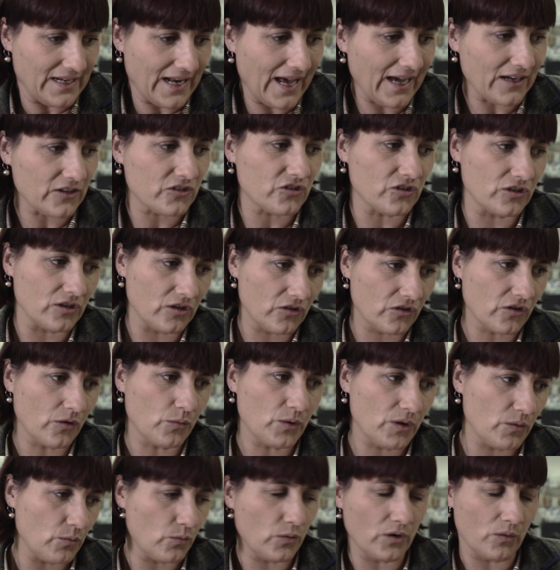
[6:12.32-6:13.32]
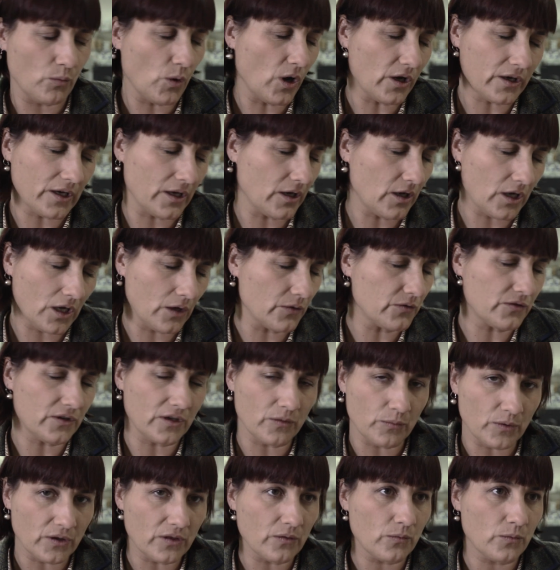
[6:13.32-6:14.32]
action, and so we're working
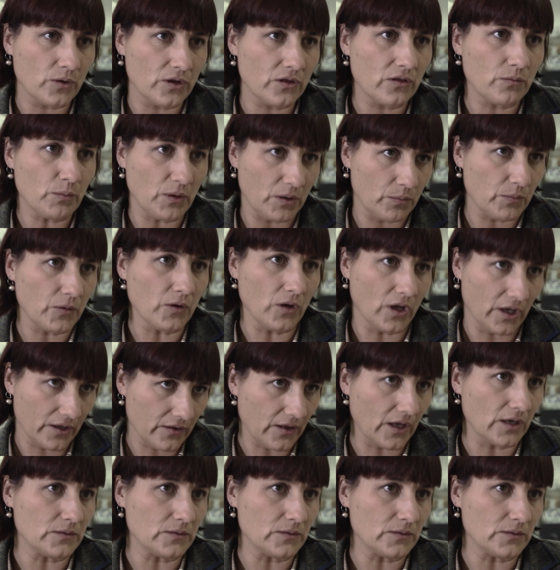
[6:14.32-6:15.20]
closely with people like